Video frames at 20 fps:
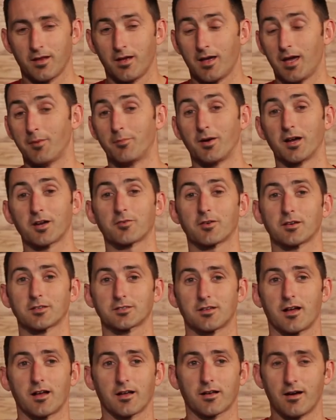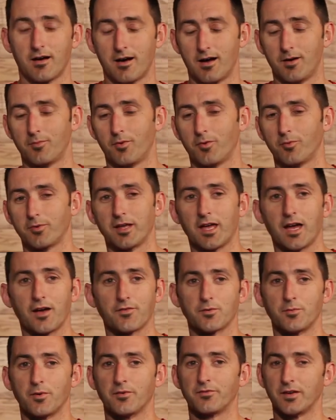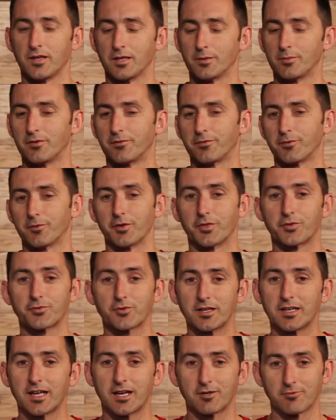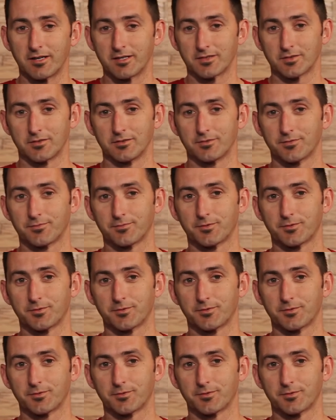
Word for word: At Micrentals dot com, we have them available for a three-day rental